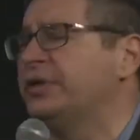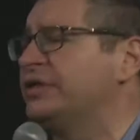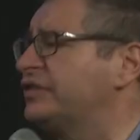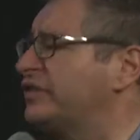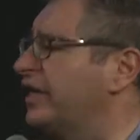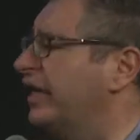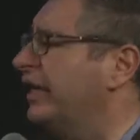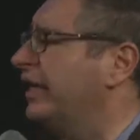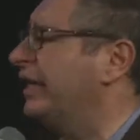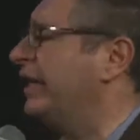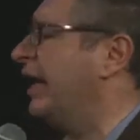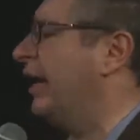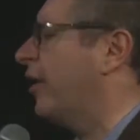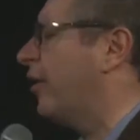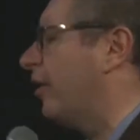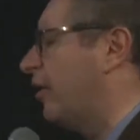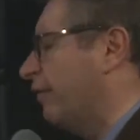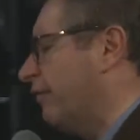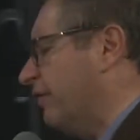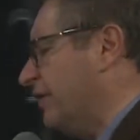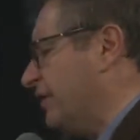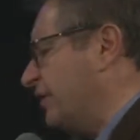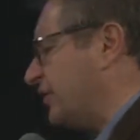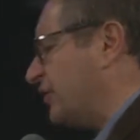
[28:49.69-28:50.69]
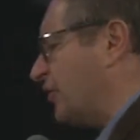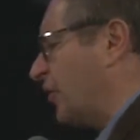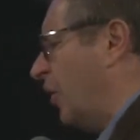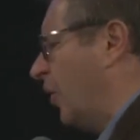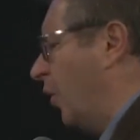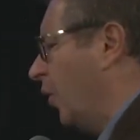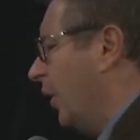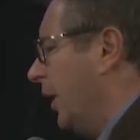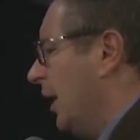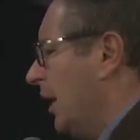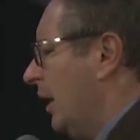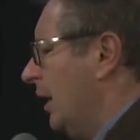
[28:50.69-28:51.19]
and take care of. And
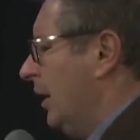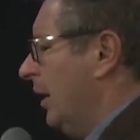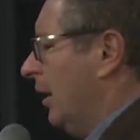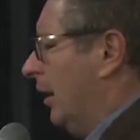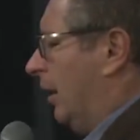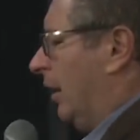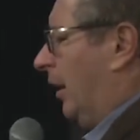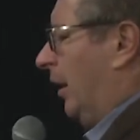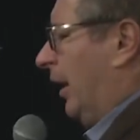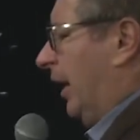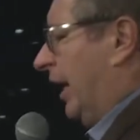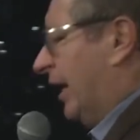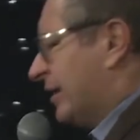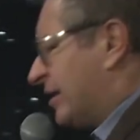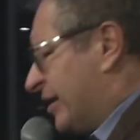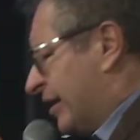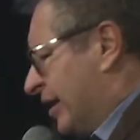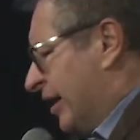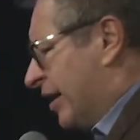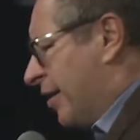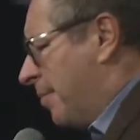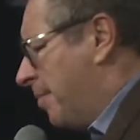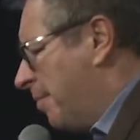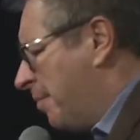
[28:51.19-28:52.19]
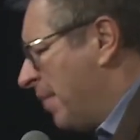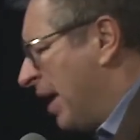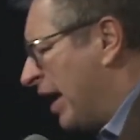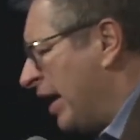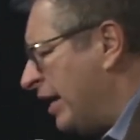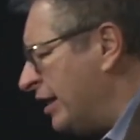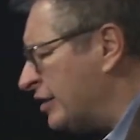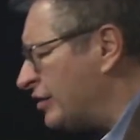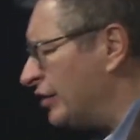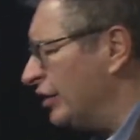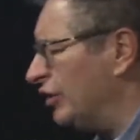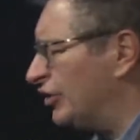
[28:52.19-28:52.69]
so, isn't it
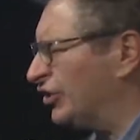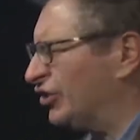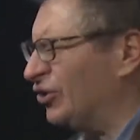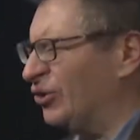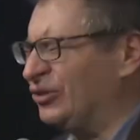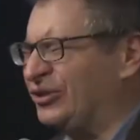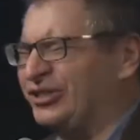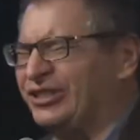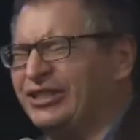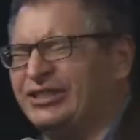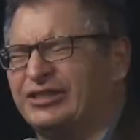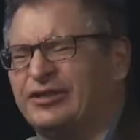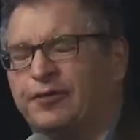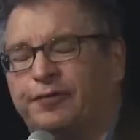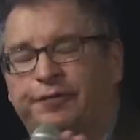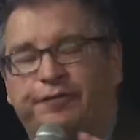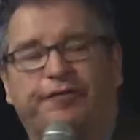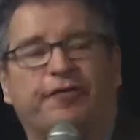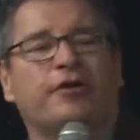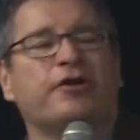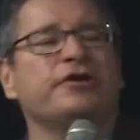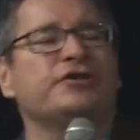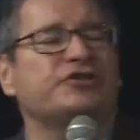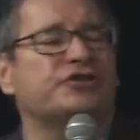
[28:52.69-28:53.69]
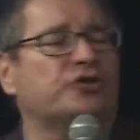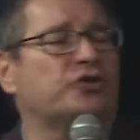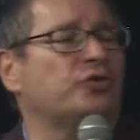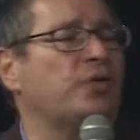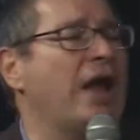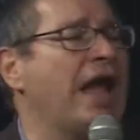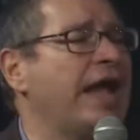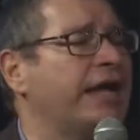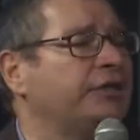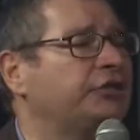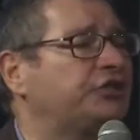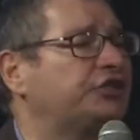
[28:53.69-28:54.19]
amazing? So she's the first
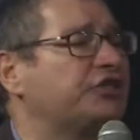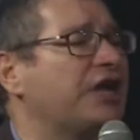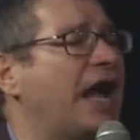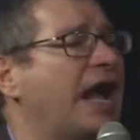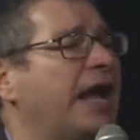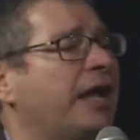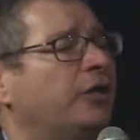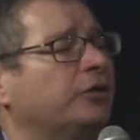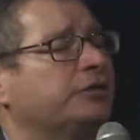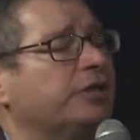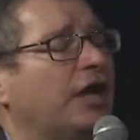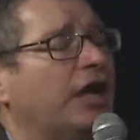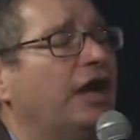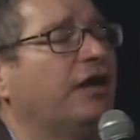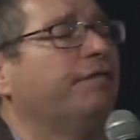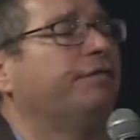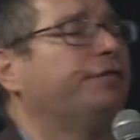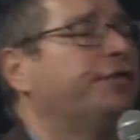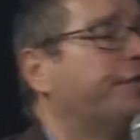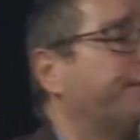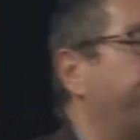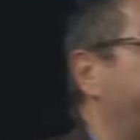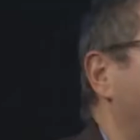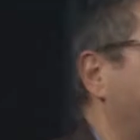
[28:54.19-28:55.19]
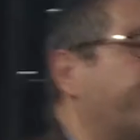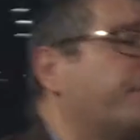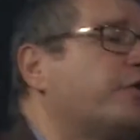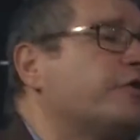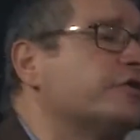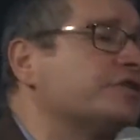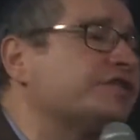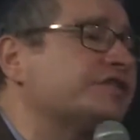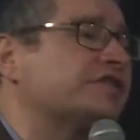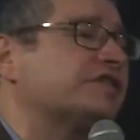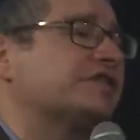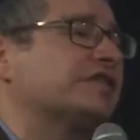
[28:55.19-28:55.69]
grandchild of the
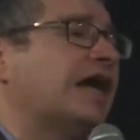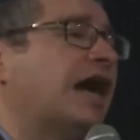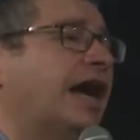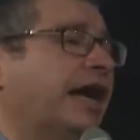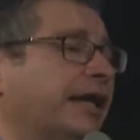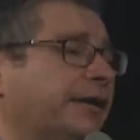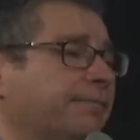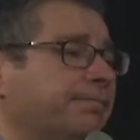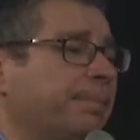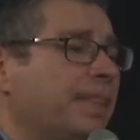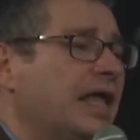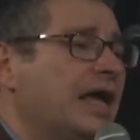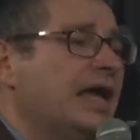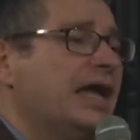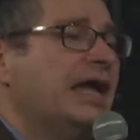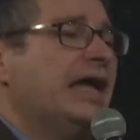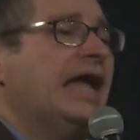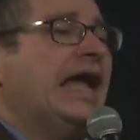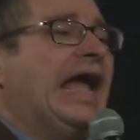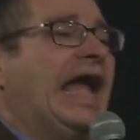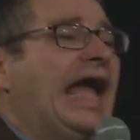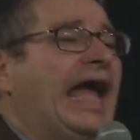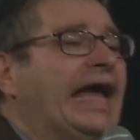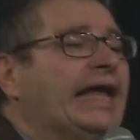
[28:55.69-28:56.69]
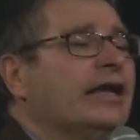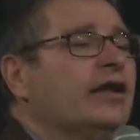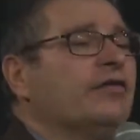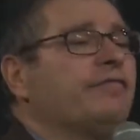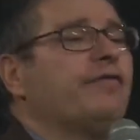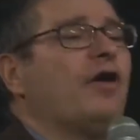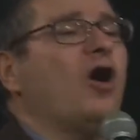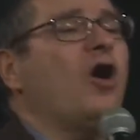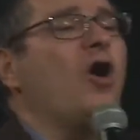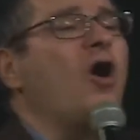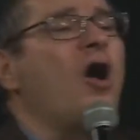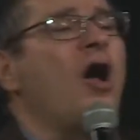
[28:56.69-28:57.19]
first son. And of
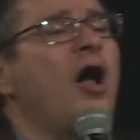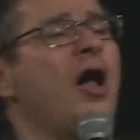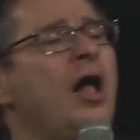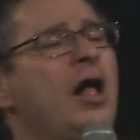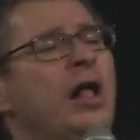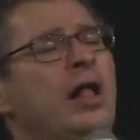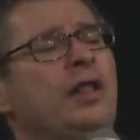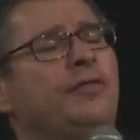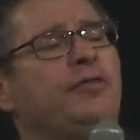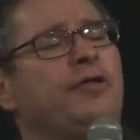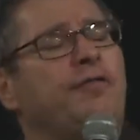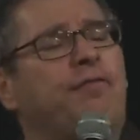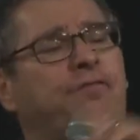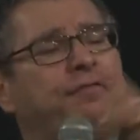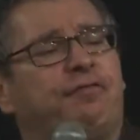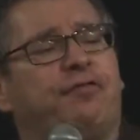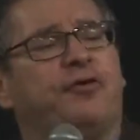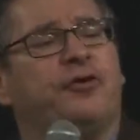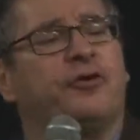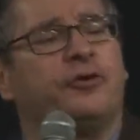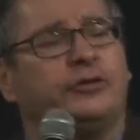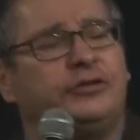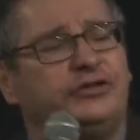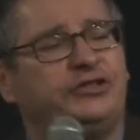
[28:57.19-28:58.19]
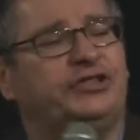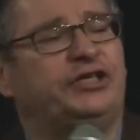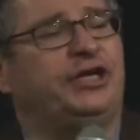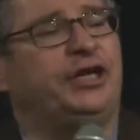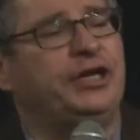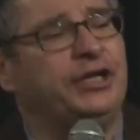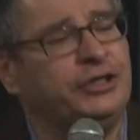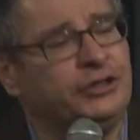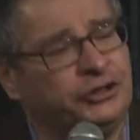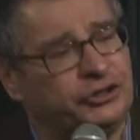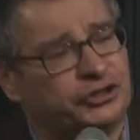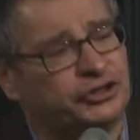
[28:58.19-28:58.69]
all the
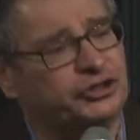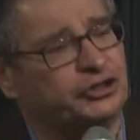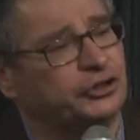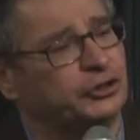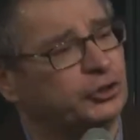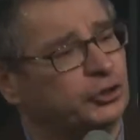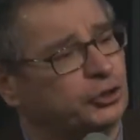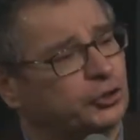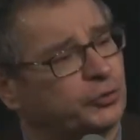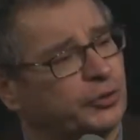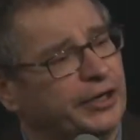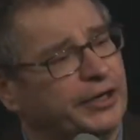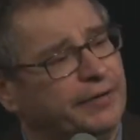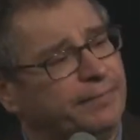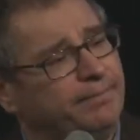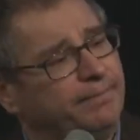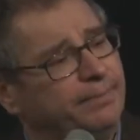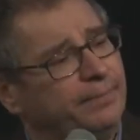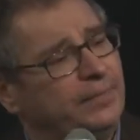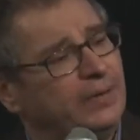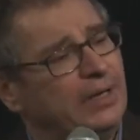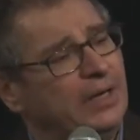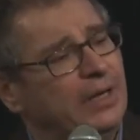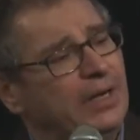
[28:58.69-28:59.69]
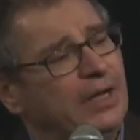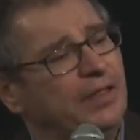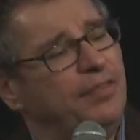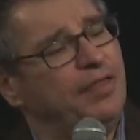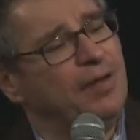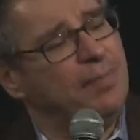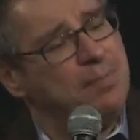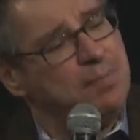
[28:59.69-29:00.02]
13 children, the